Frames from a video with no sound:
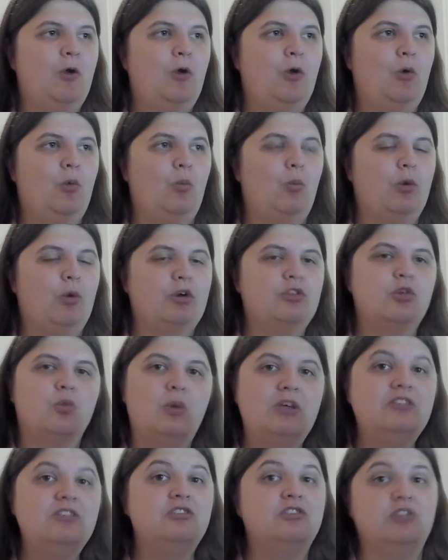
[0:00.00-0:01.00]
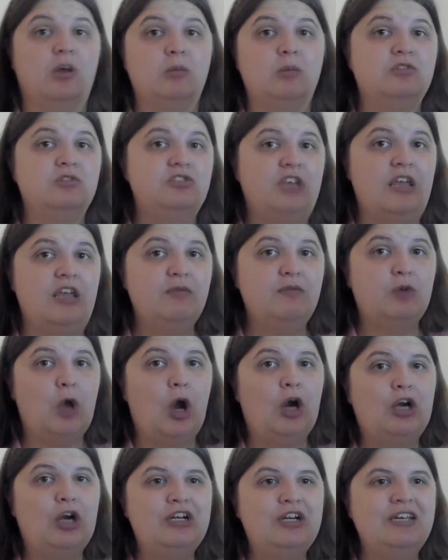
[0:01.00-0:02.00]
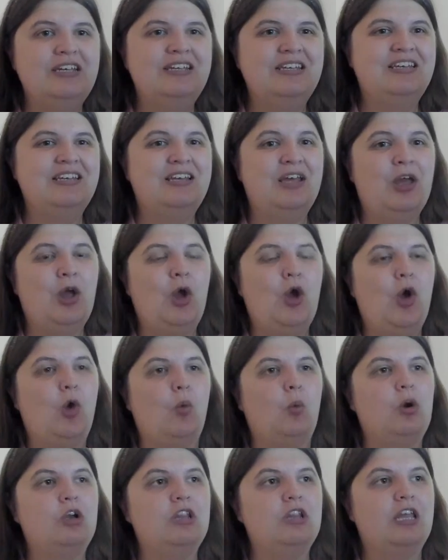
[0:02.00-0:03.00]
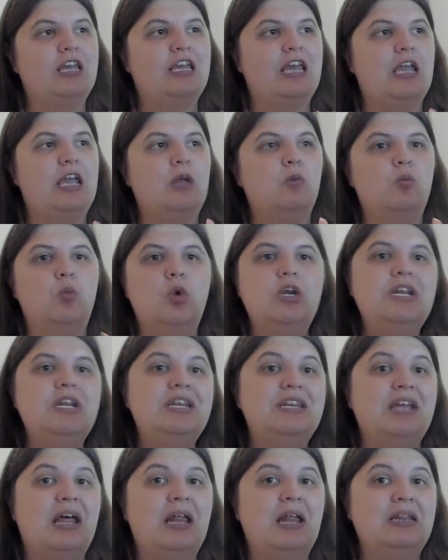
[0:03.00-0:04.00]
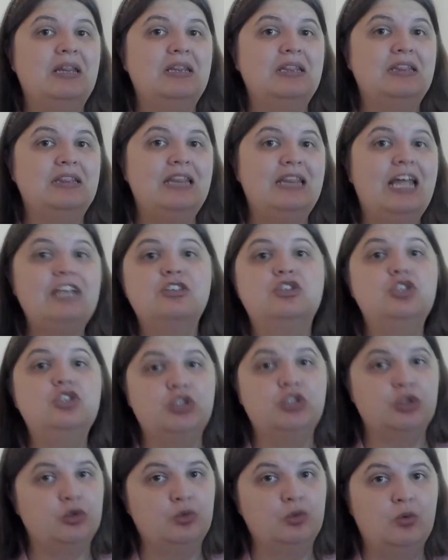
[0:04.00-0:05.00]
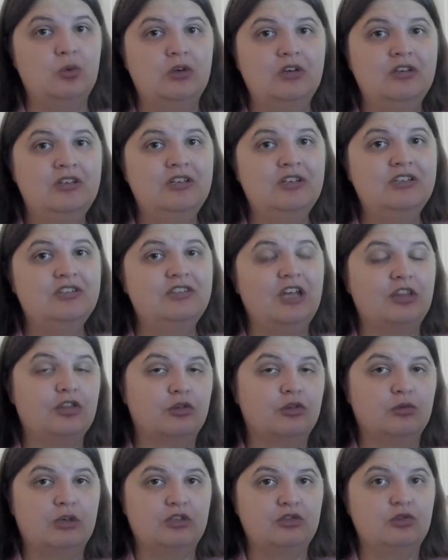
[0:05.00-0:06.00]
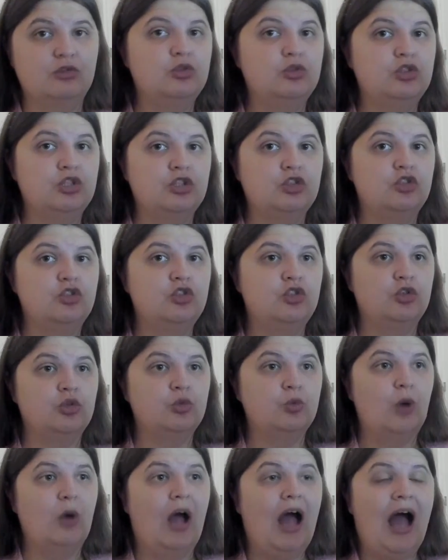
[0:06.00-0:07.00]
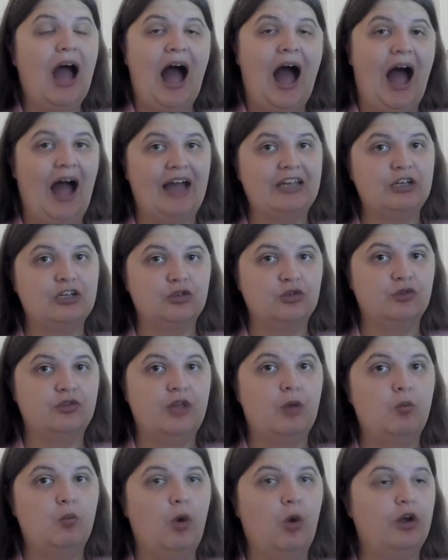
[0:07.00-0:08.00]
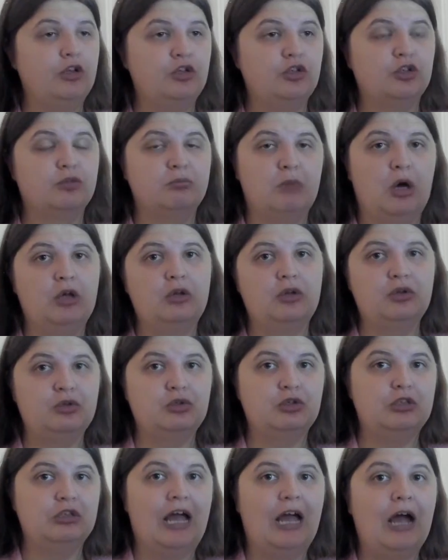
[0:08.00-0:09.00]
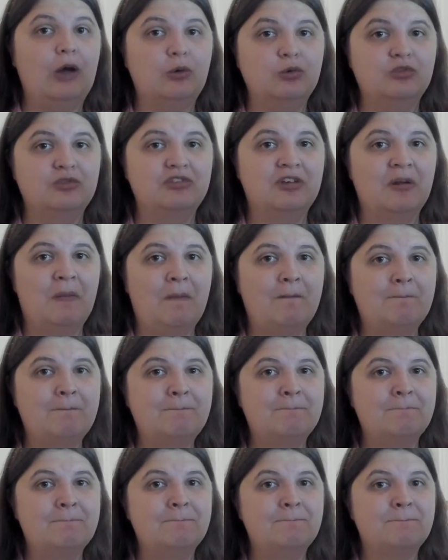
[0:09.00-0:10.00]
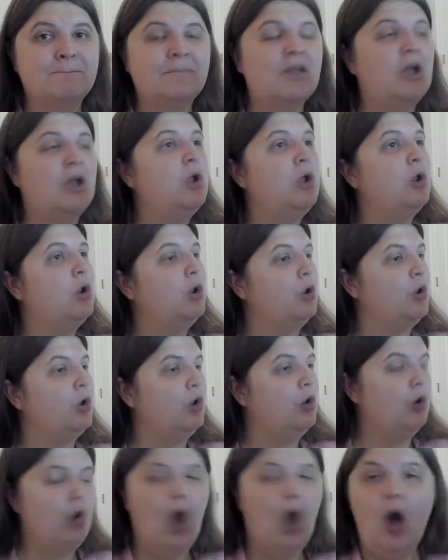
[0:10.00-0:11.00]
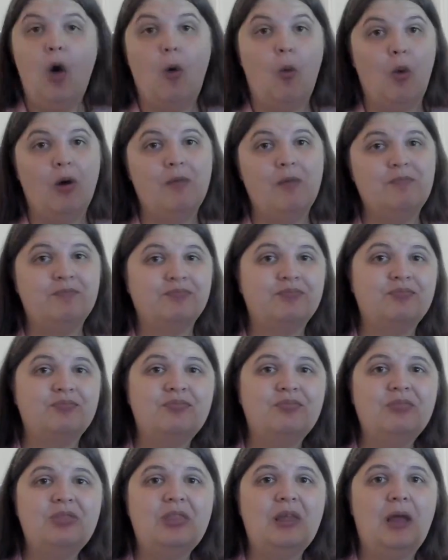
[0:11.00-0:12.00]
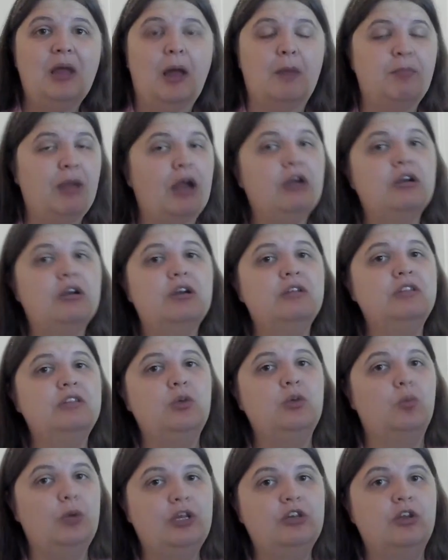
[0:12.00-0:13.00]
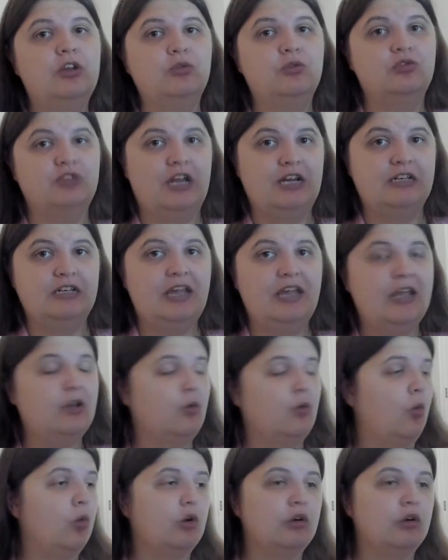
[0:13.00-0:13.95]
where there was some safeguard, where it wouldn't let you set the resolution to higher than what your monitor allows. No, Apparently Windows 98, or at